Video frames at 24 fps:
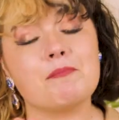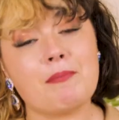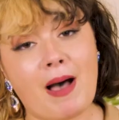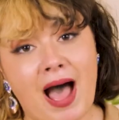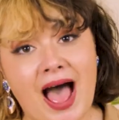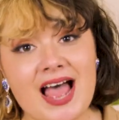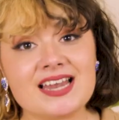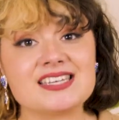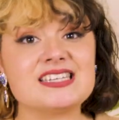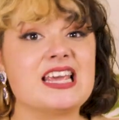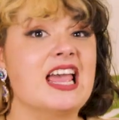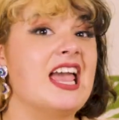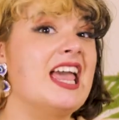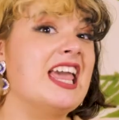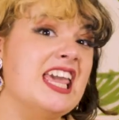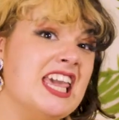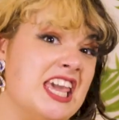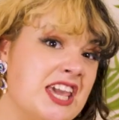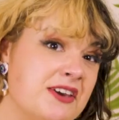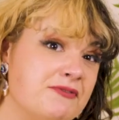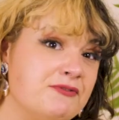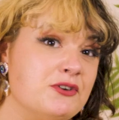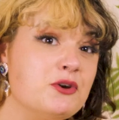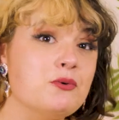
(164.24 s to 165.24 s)
but
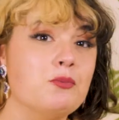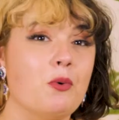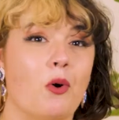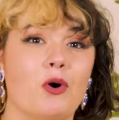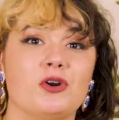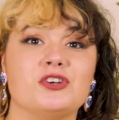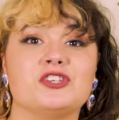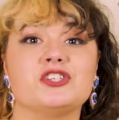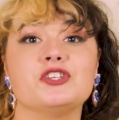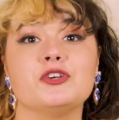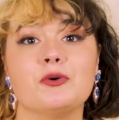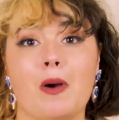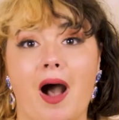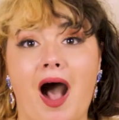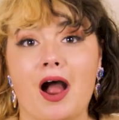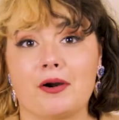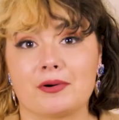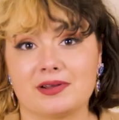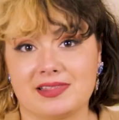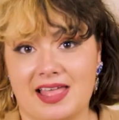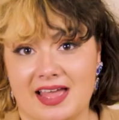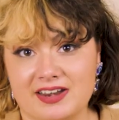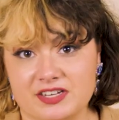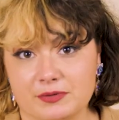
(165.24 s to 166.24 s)
if you want, you
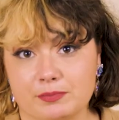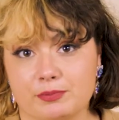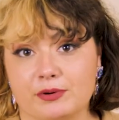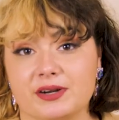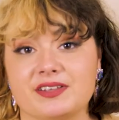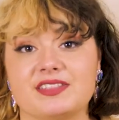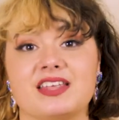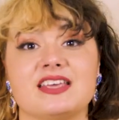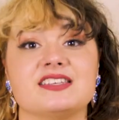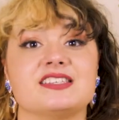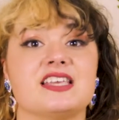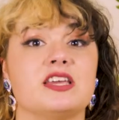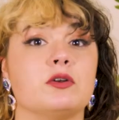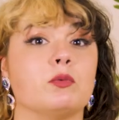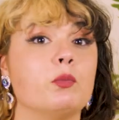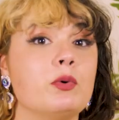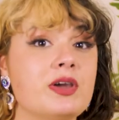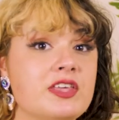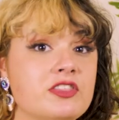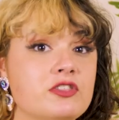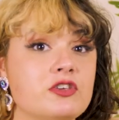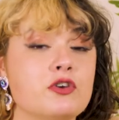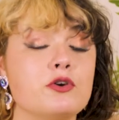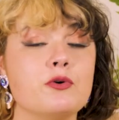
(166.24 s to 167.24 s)
are allowed to bring these in
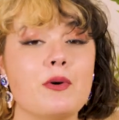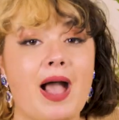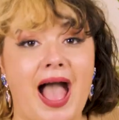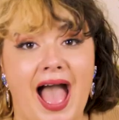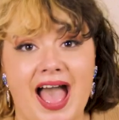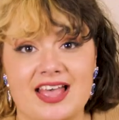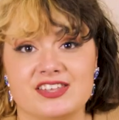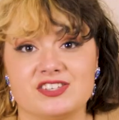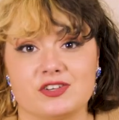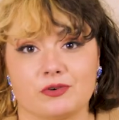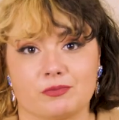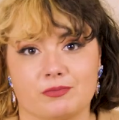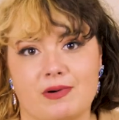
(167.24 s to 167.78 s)
with you as a